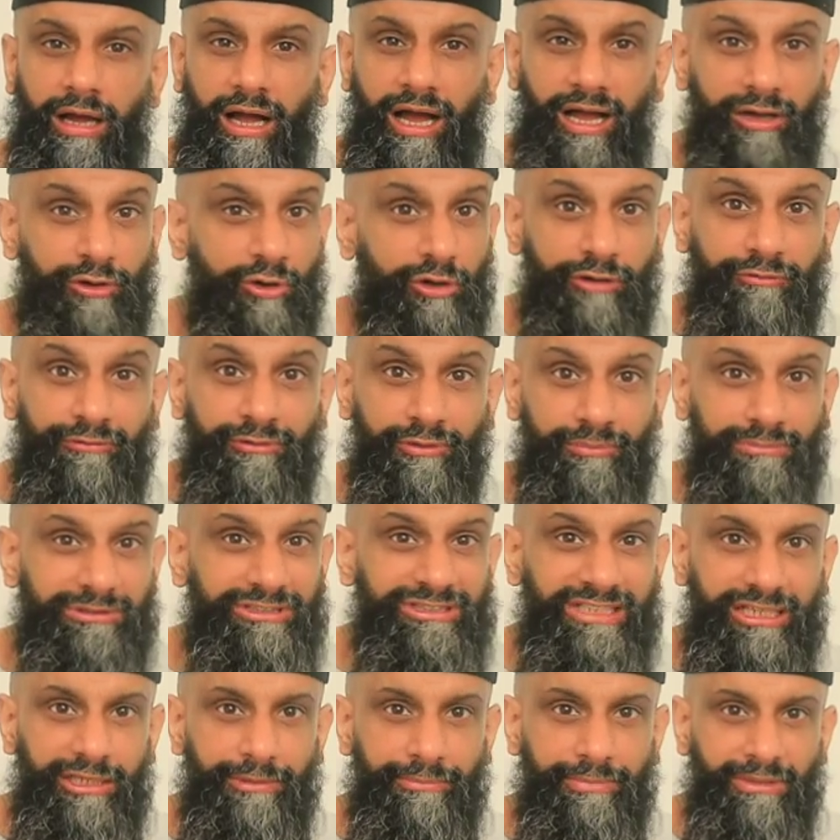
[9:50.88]
I got it from a
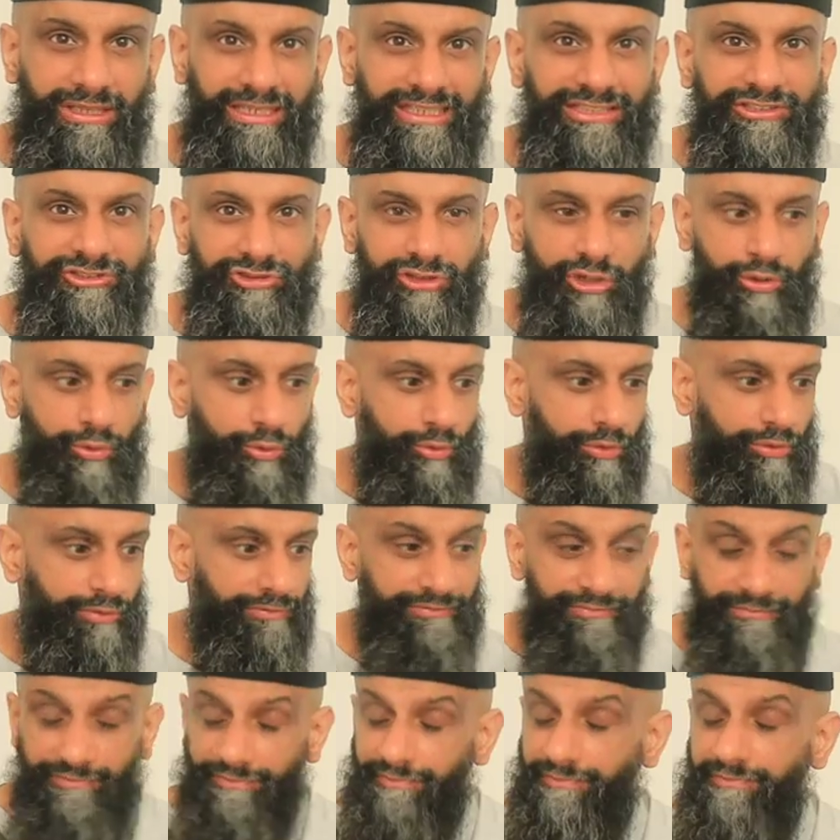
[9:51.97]
certain place, so
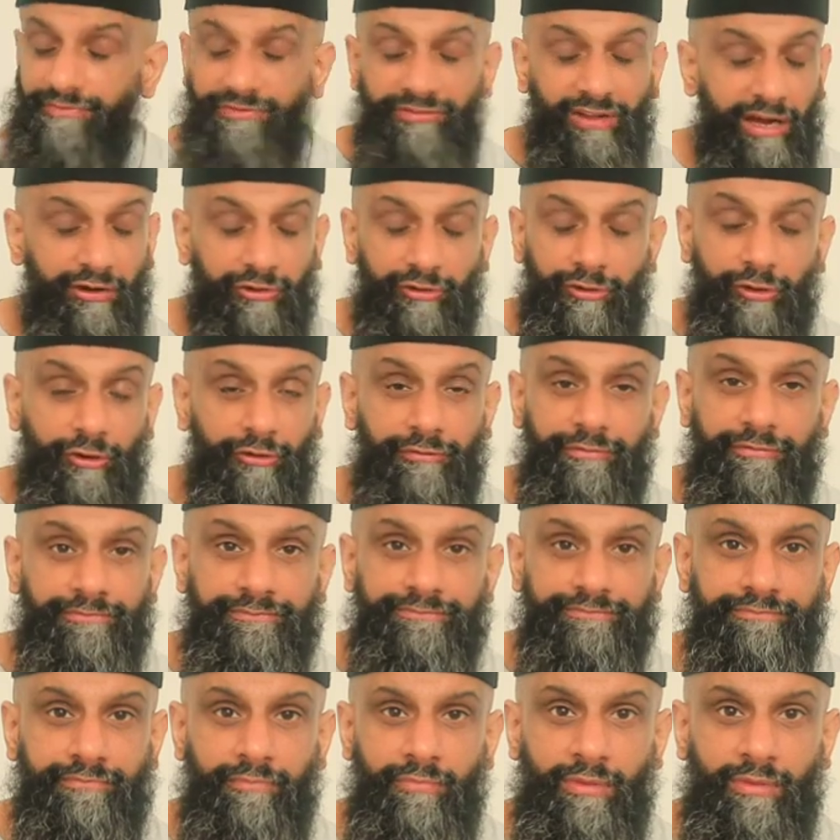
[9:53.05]
fair enough